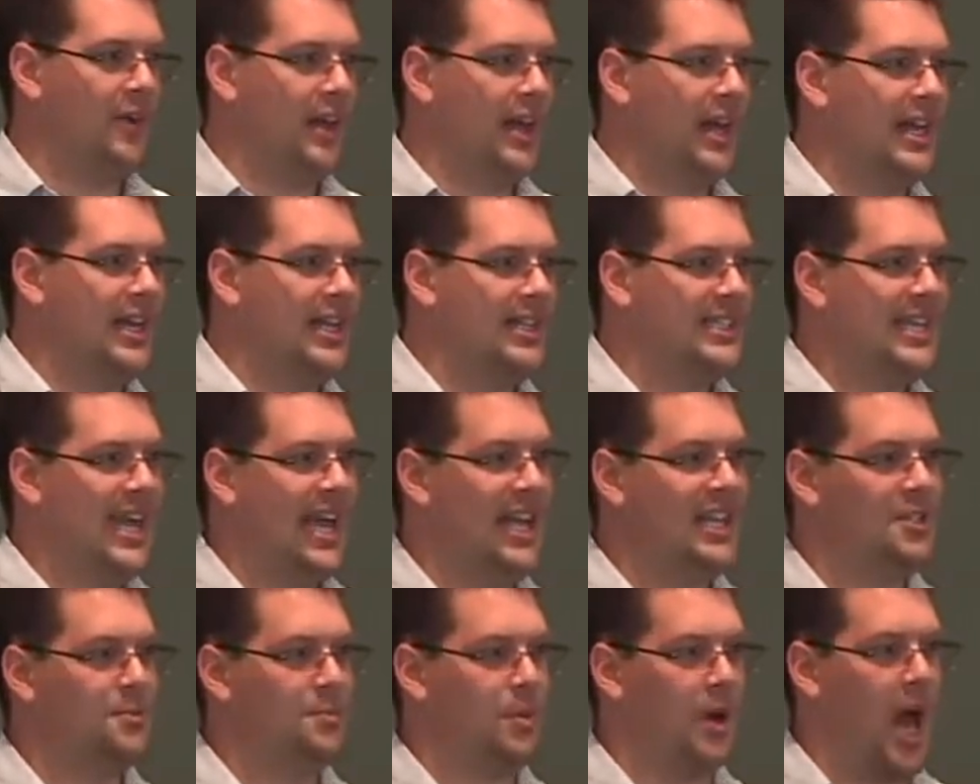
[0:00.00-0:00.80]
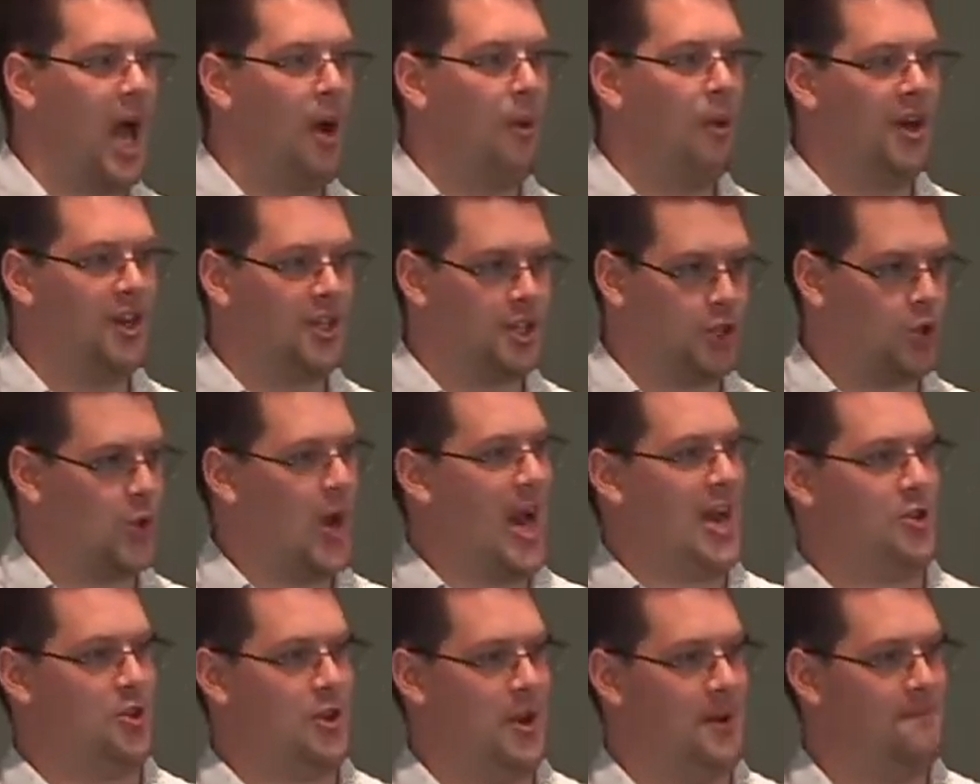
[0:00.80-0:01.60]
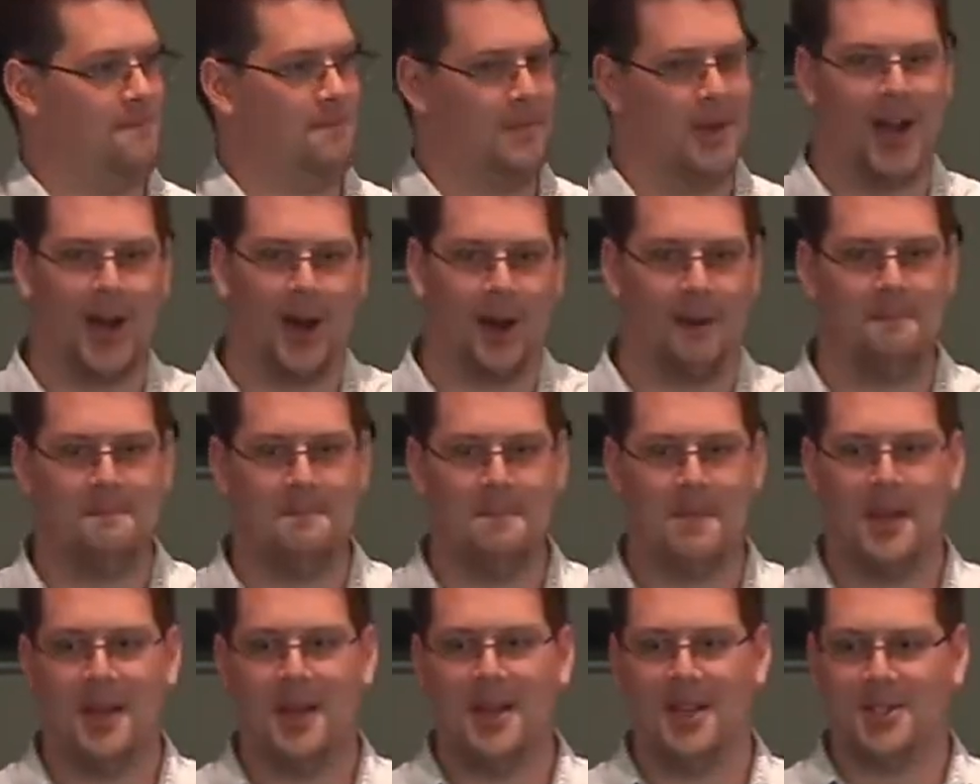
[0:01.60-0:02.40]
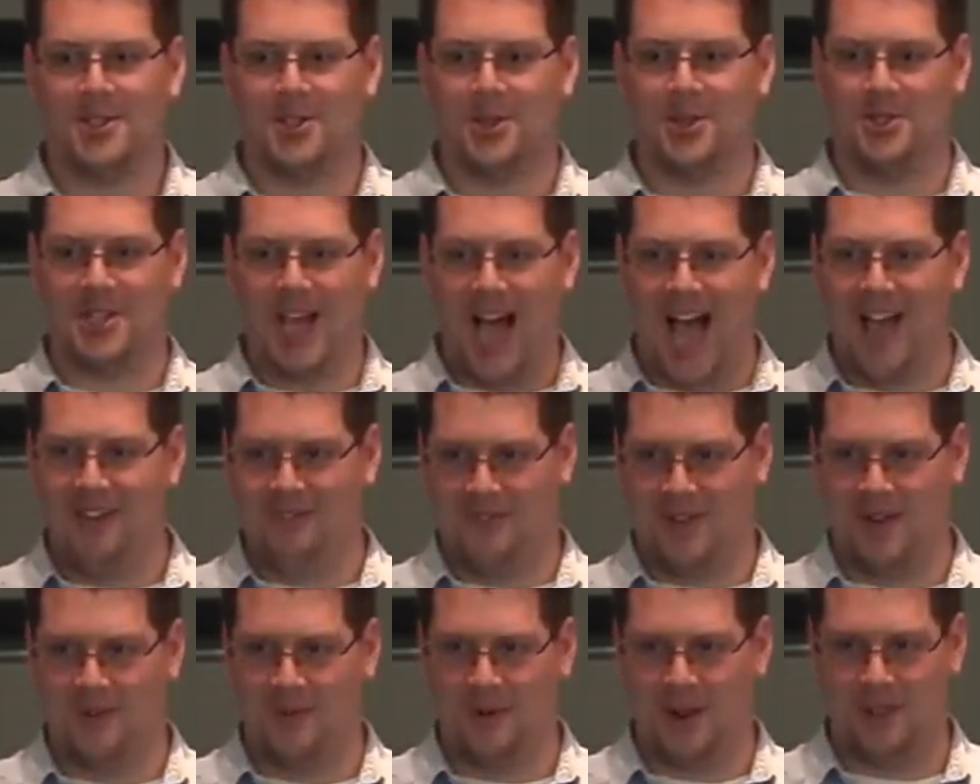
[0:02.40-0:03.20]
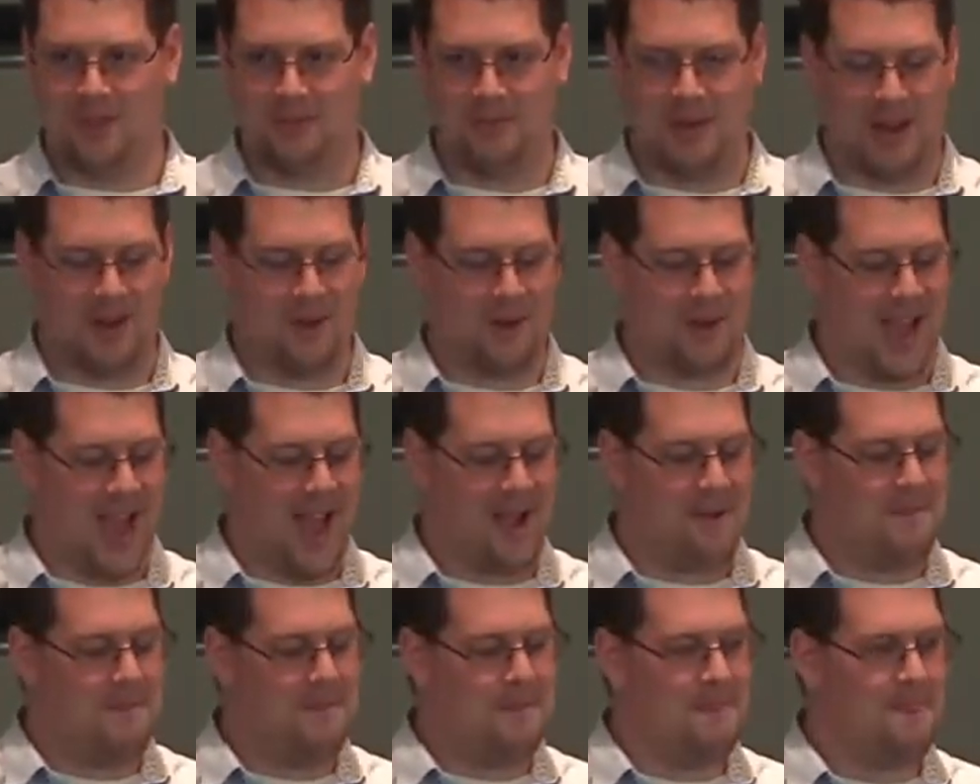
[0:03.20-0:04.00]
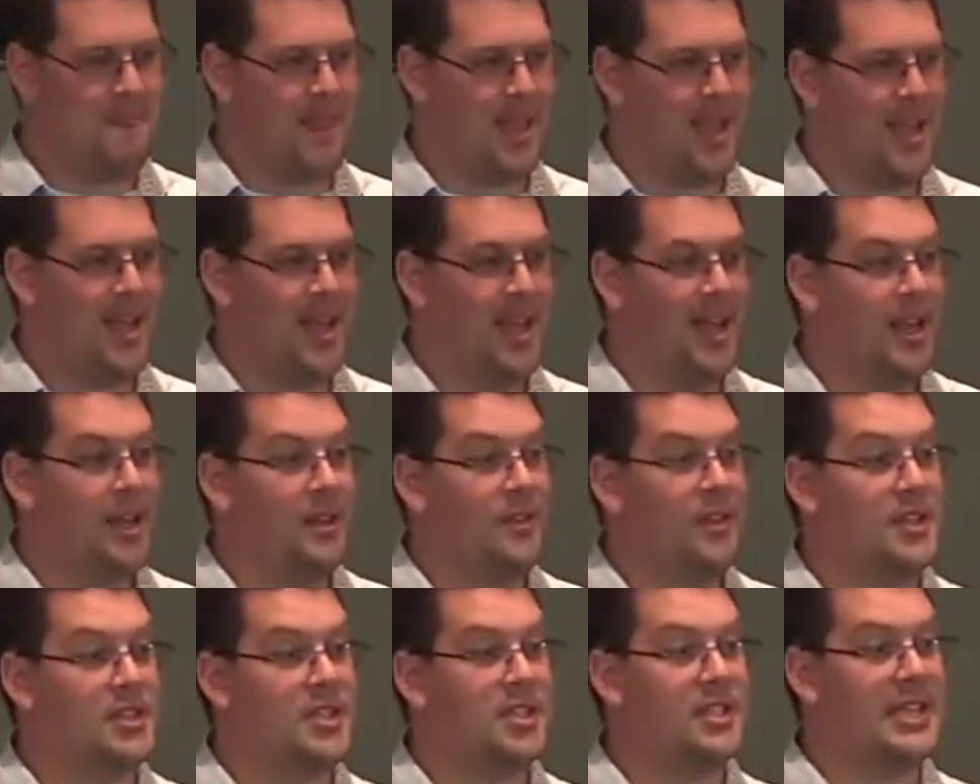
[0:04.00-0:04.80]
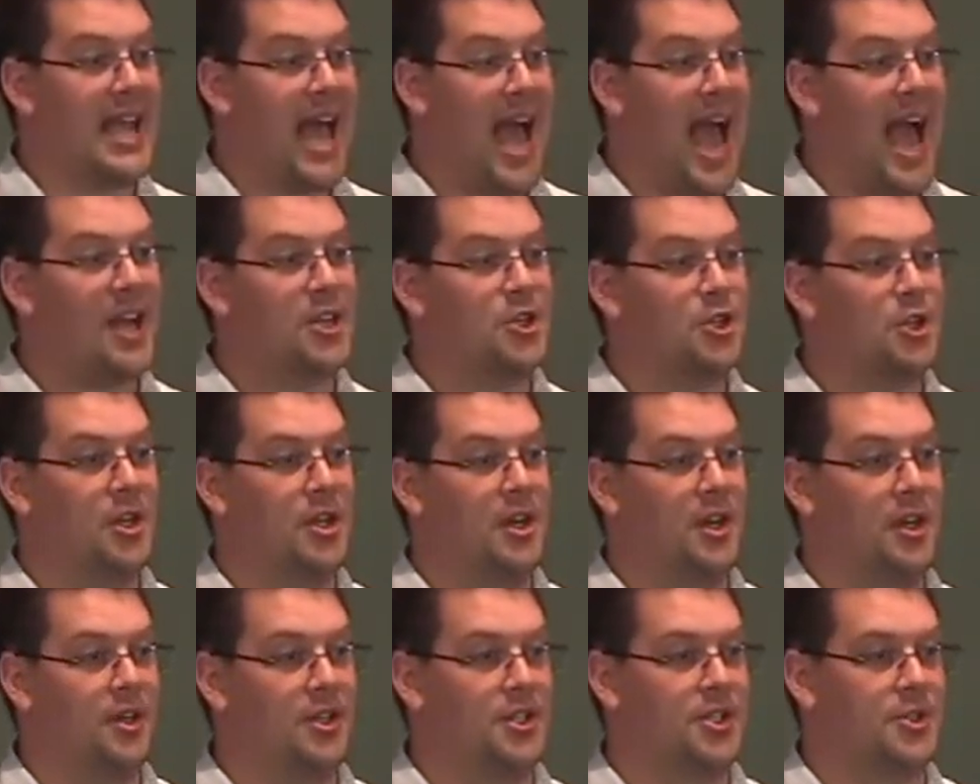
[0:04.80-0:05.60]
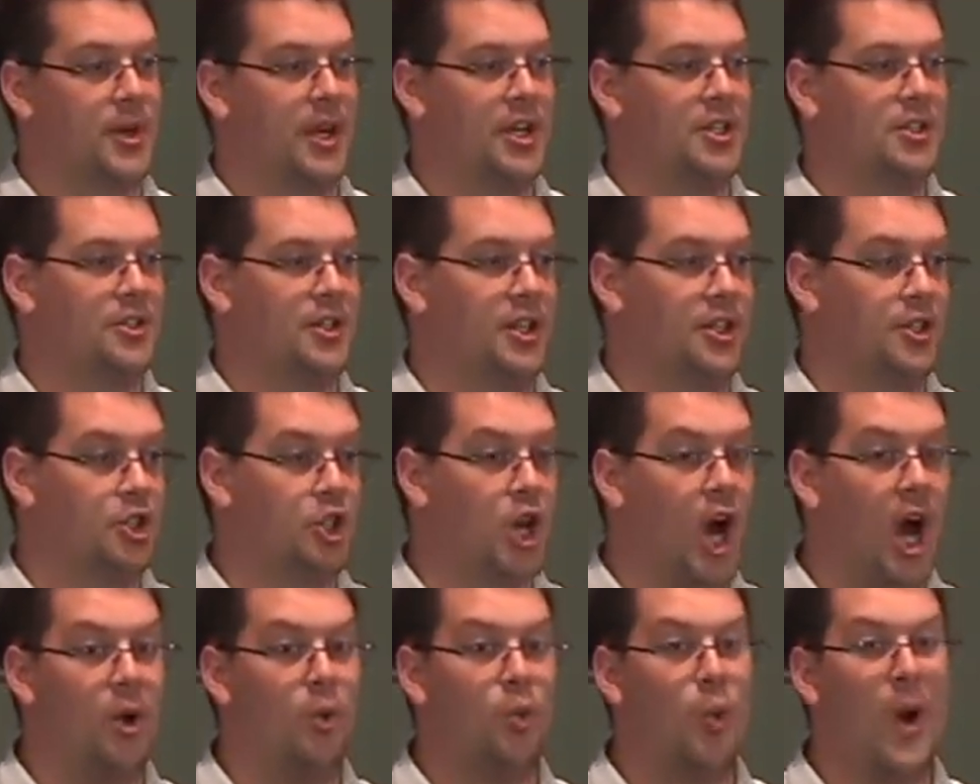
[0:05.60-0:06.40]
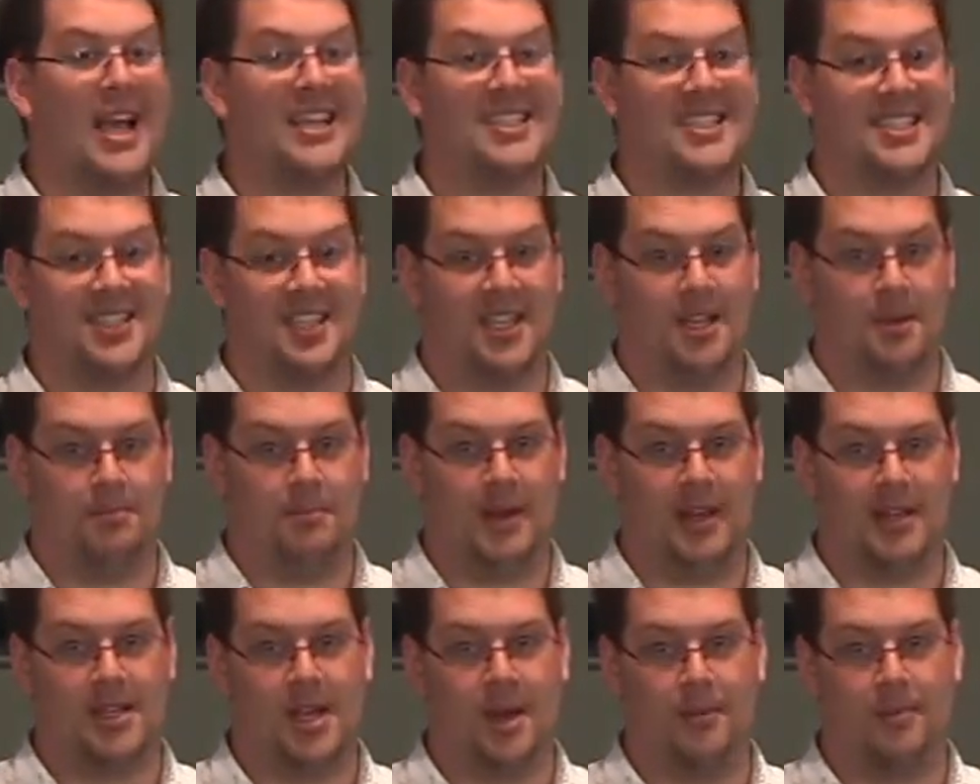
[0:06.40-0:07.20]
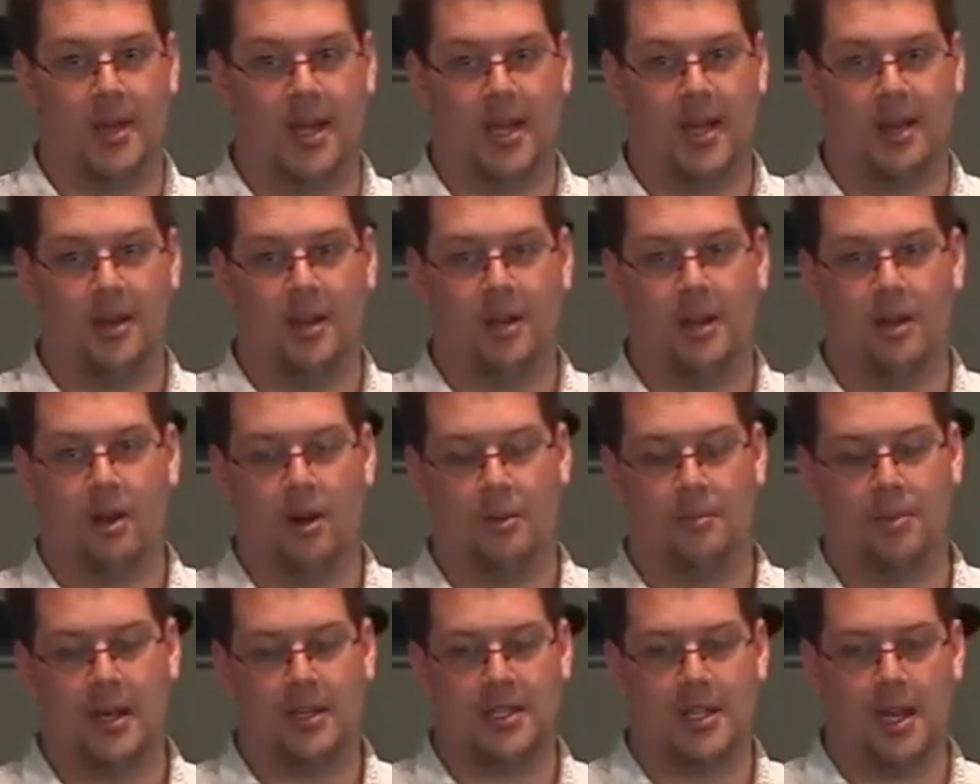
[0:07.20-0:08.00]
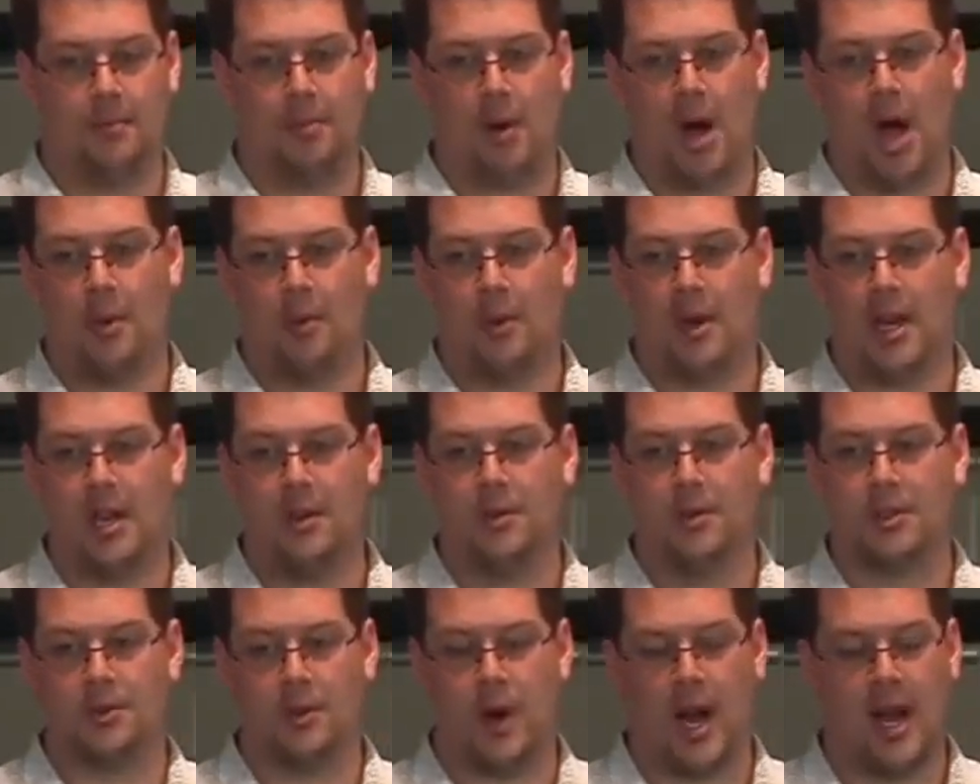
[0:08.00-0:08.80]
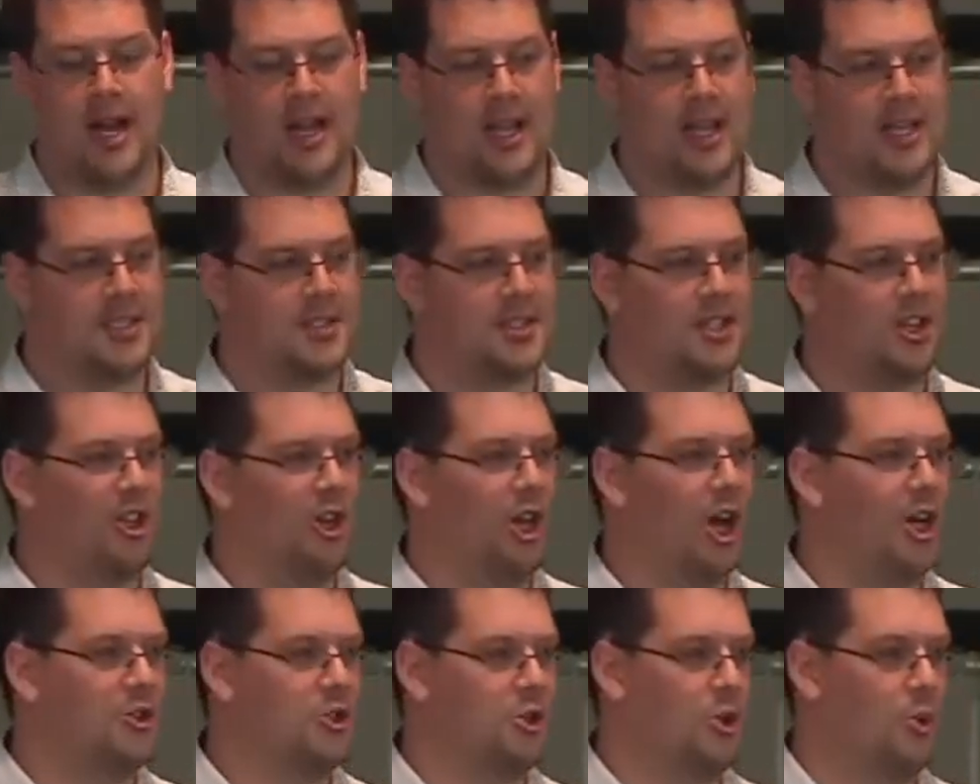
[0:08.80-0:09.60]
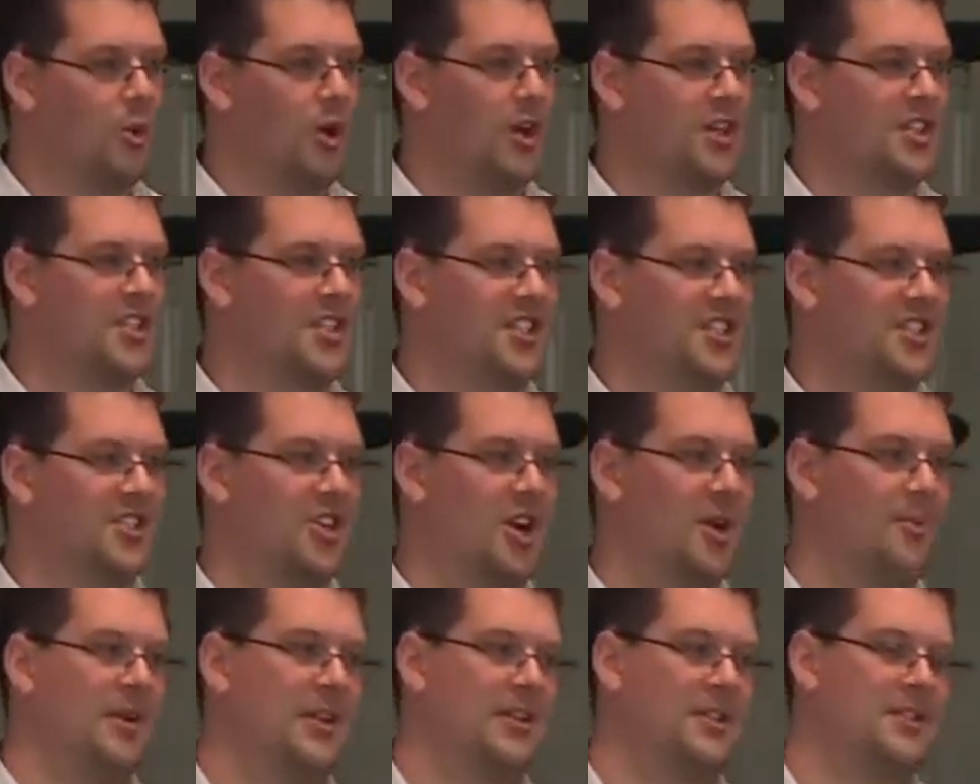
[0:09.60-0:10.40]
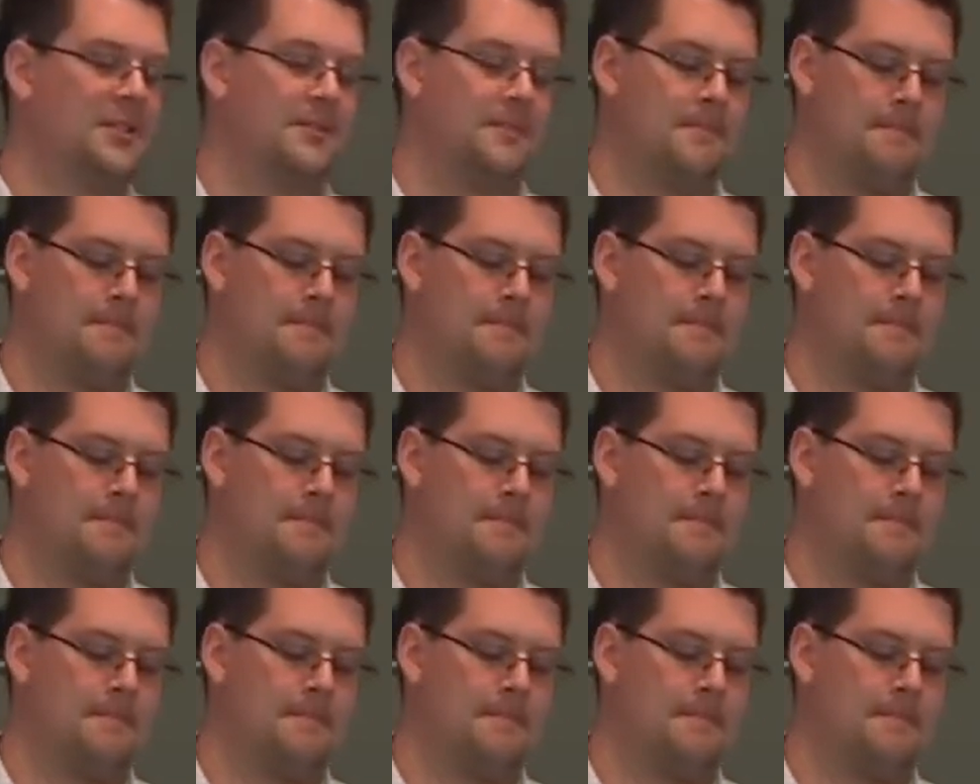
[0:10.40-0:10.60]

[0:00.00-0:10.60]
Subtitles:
and intense, but I want to stretch it here. So dive in with me, okay? This is actually an illustration that John Wesley picked up on when he was writing his theological works and his sermons.